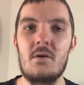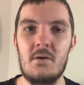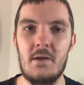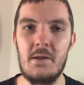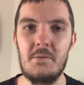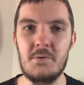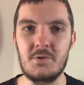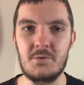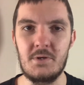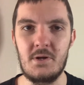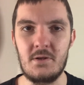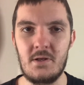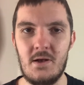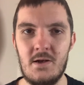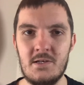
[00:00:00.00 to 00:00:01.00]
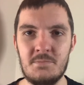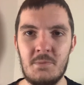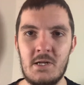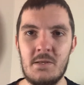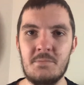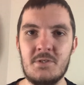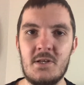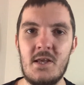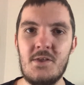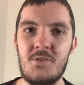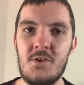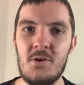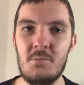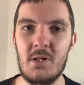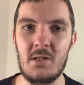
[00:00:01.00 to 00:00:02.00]
Hey what's going on guys, my name's
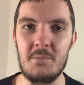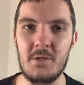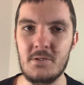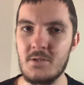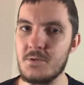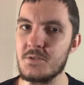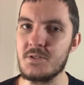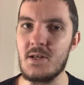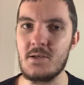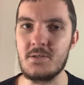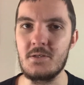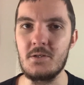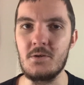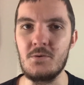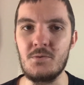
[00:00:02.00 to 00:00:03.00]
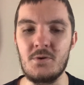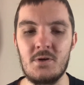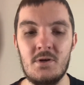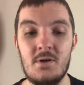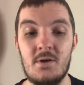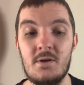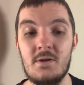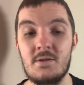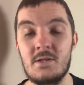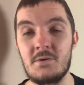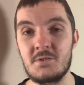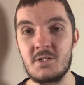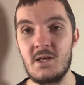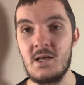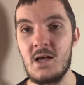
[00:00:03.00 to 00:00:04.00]
Nathan and welcome back to Snack Saloon. Now
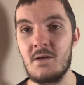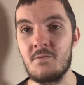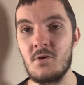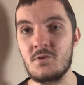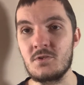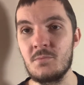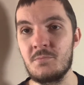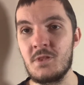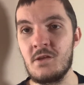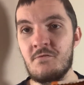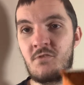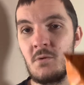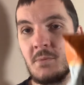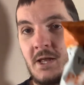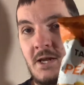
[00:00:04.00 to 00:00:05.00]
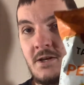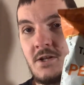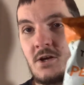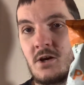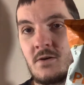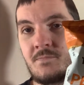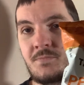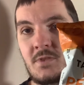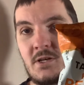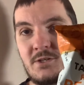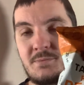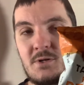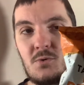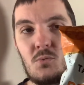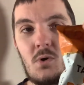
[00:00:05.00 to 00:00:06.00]
today I've got something from India. It's
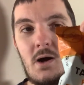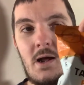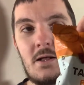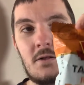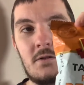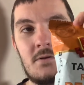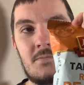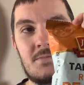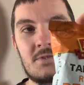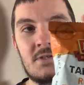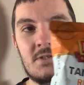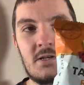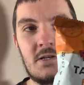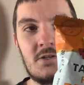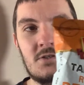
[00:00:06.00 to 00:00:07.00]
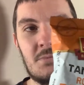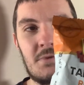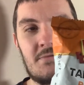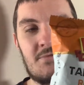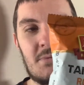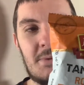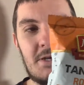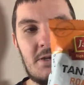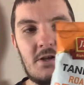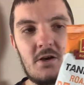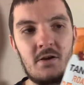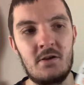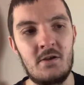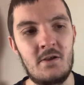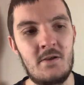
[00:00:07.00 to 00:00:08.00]
been a while since I did something from India.
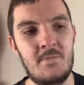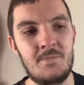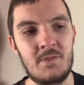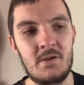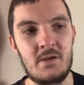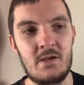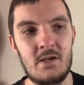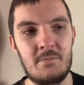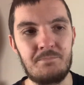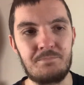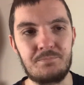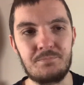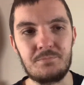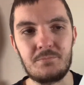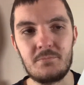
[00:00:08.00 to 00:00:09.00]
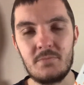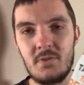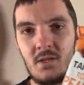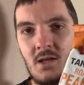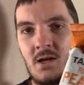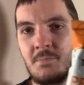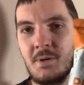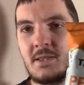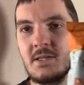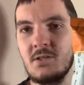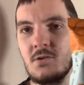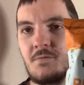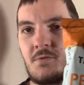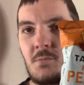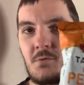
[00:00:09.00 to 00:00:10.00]
Um, I picked these
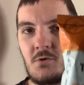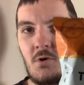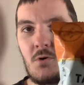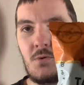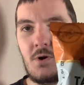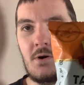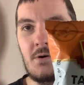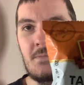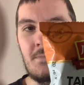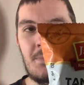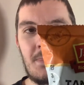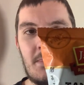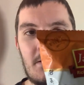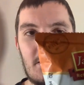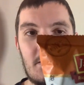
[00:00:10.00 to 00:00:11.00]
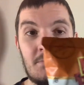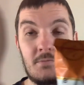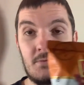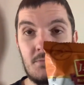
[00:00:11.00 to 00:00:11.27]
up from Kroger, um,